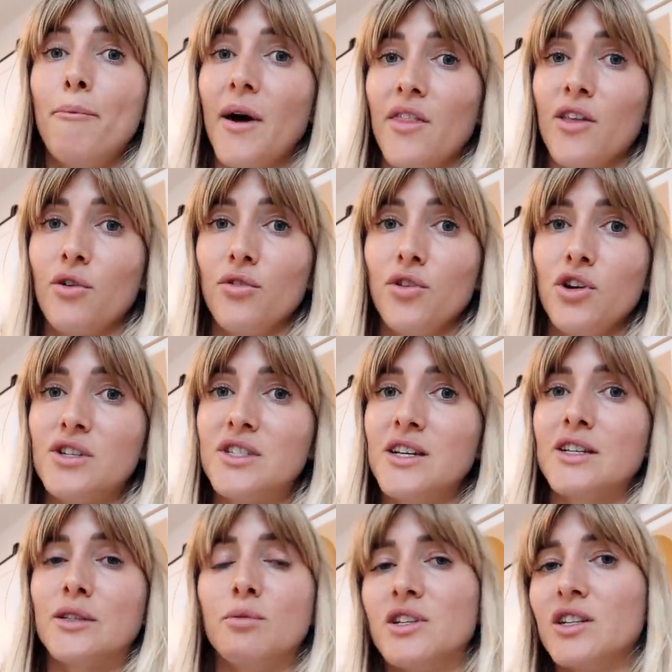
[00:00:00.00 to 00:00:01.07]
But the good news
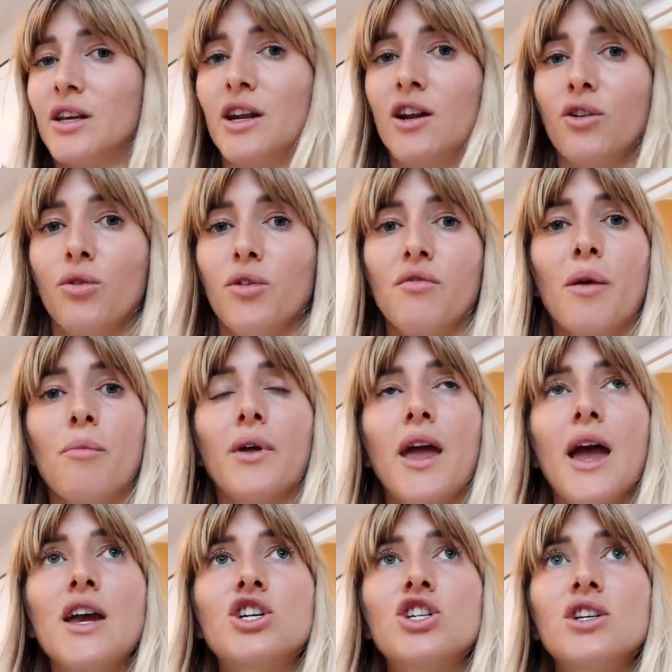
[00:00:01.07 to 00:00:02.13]
is we deleted all the
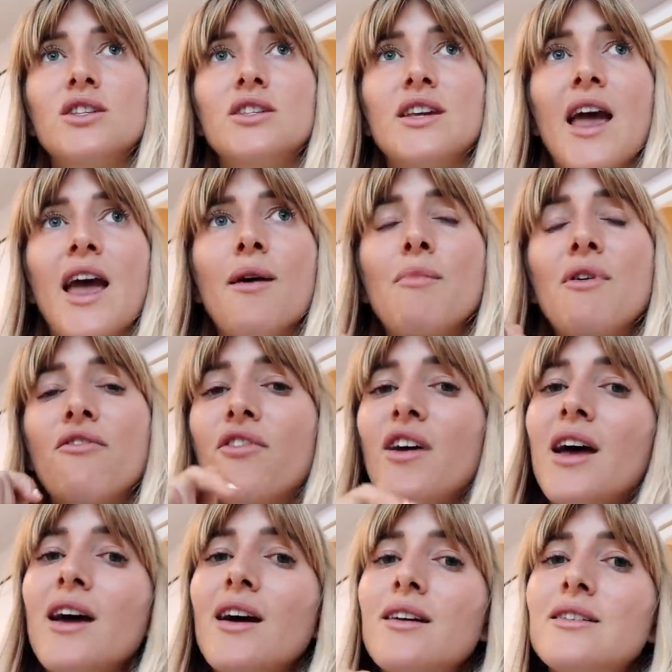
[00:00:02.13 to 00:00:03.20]
replications and we
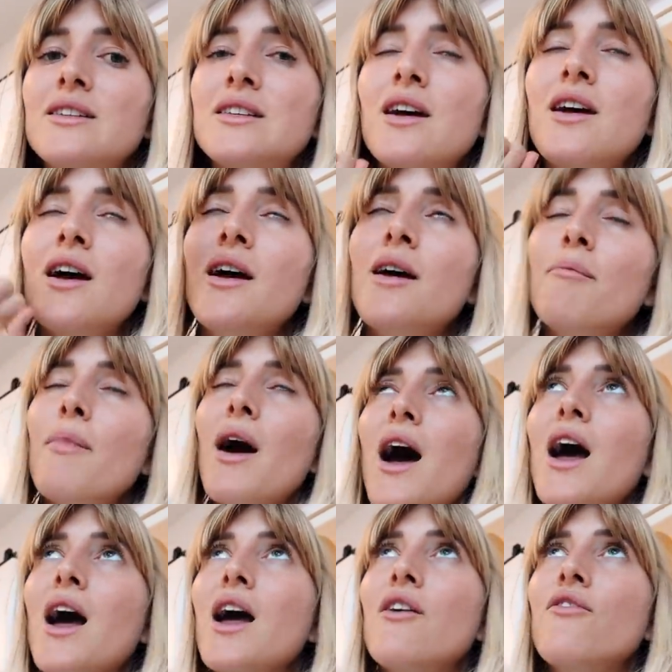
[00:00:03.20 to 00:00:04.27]
found
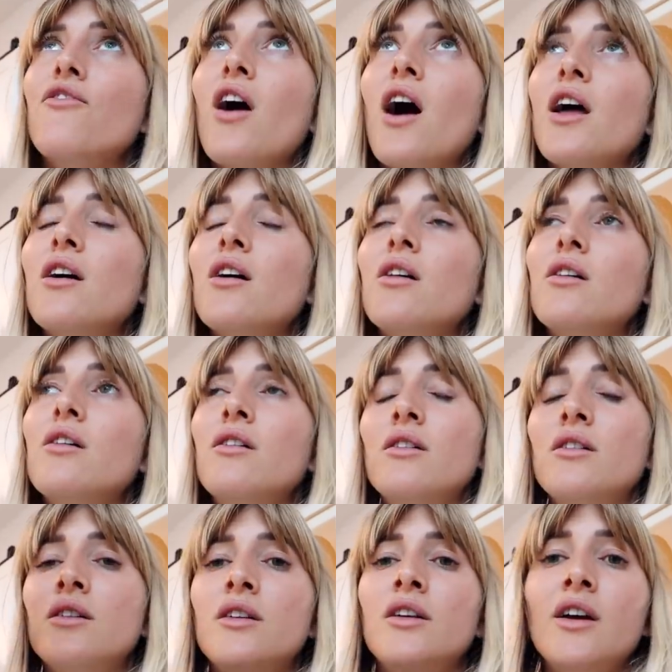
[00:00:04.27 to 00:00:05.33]
my file.
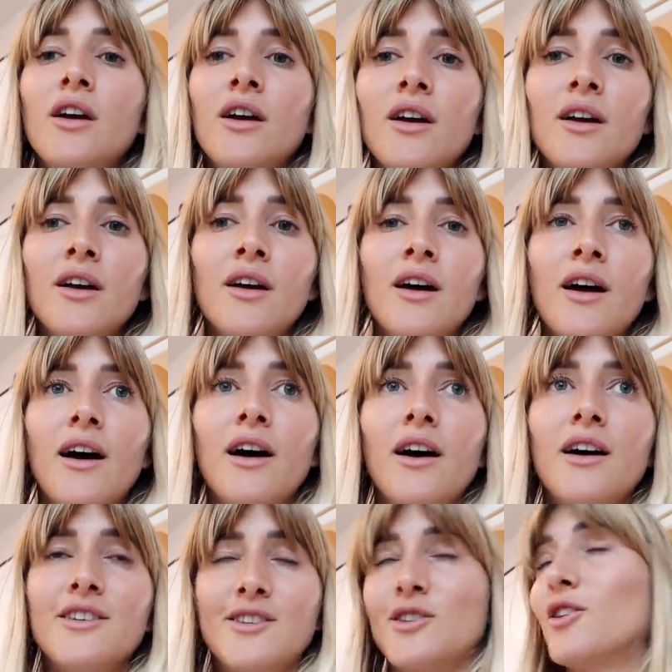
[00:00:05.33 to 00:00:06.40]

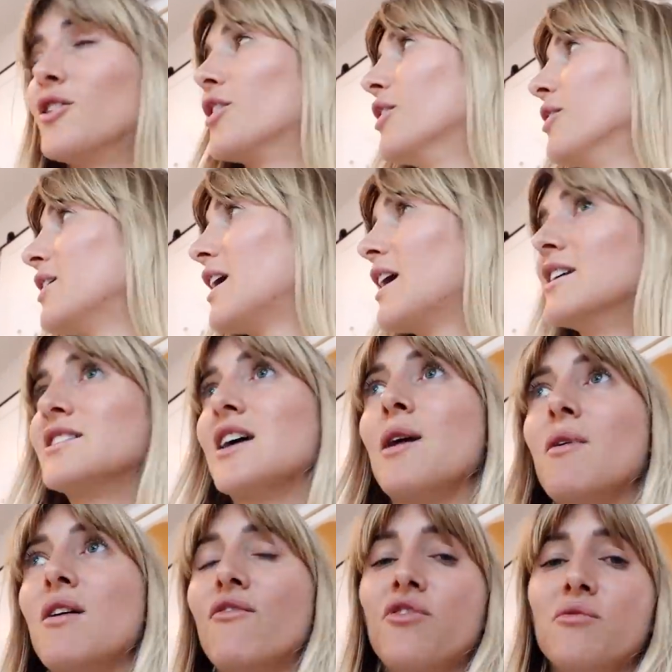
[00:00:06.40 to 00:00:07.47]
So yeah,
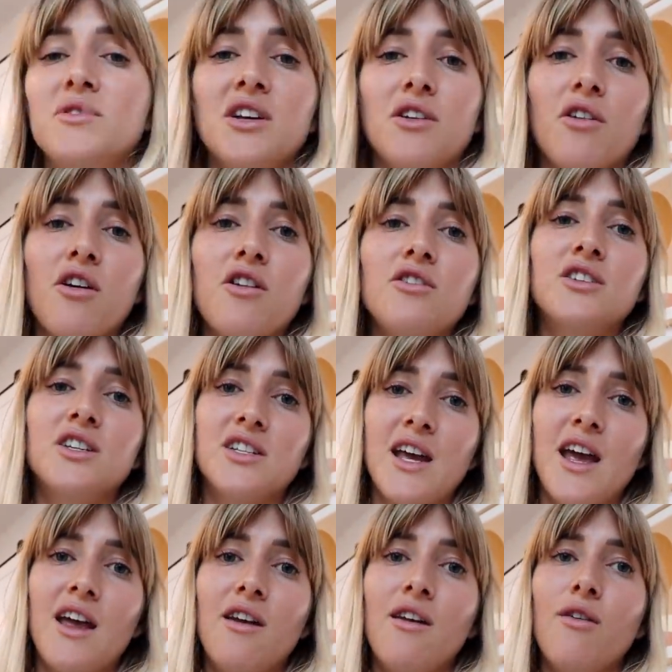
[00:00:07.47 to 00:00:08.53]
day went from 0 to
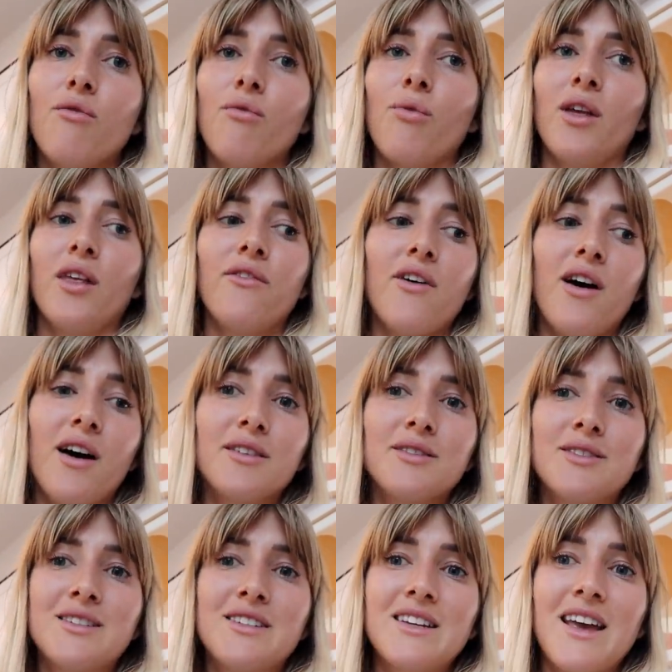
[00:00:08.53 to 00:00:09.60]
10 really
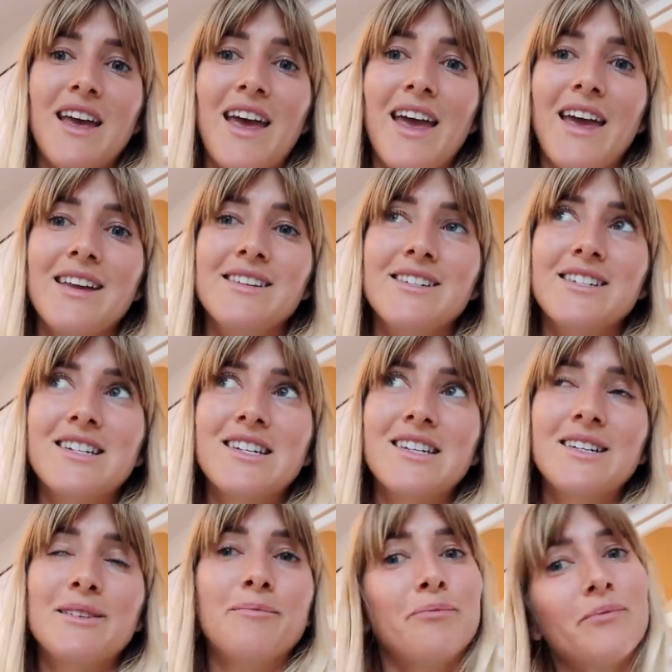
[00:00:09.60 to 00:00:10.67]
fast
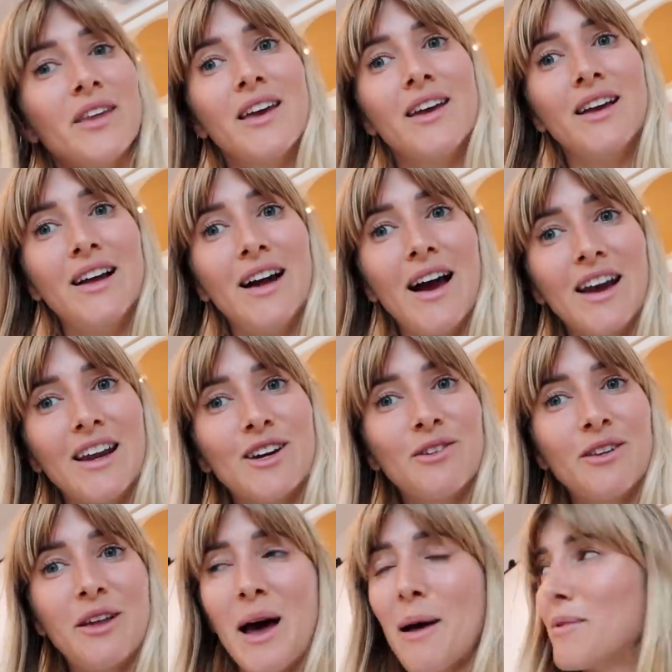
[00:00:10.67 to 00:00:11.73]
and I'm gonna
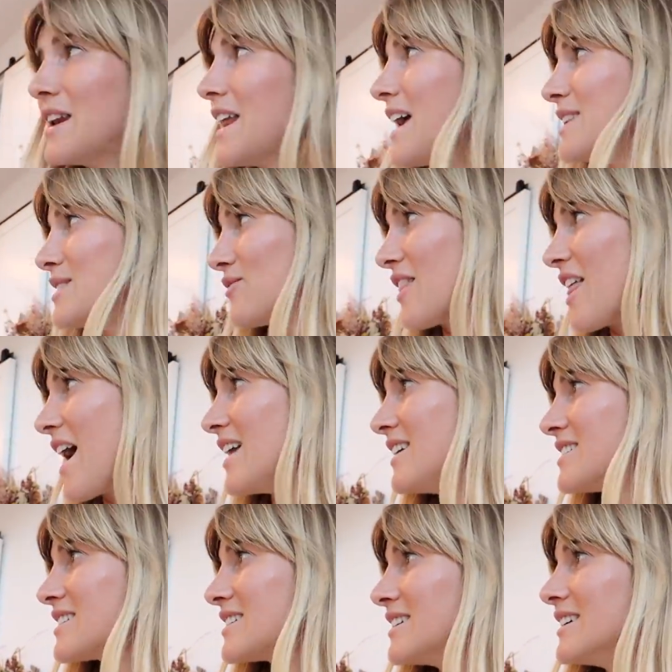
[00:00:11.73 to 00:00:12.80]
do a little happy dance for
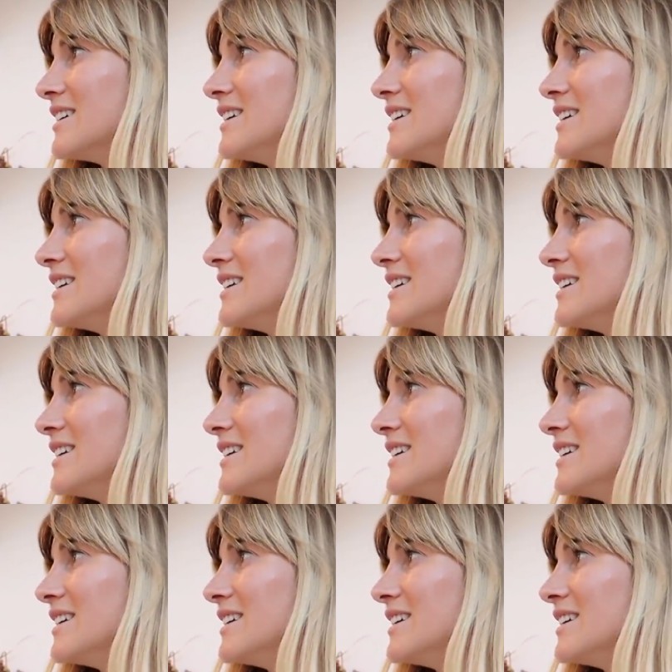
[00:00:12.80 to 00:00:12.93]
that.